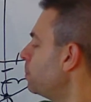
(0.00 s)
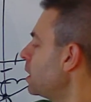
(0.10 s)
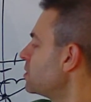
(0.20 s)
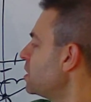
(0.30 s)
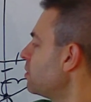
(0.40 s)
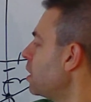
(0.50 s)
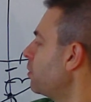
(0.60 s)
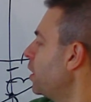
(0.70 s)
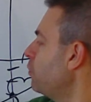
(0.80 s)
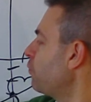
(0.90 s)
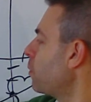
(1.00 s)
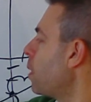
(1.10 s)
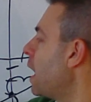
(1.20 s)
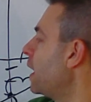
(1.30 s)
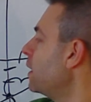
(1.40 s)
0 in for
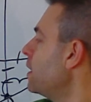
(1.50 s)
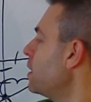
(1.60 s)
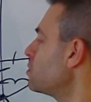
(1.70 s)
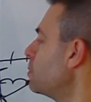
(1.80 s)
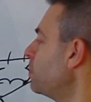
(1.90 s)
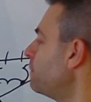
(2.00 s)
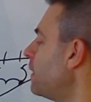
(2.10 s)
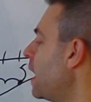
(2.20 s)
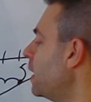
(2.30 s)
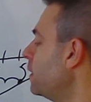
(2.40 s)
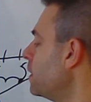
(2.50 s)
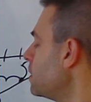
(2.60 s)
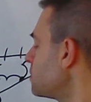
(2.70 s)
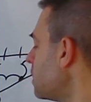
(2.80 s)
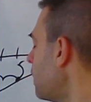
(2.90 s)
y, simplified,
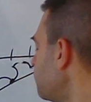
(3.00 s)
solved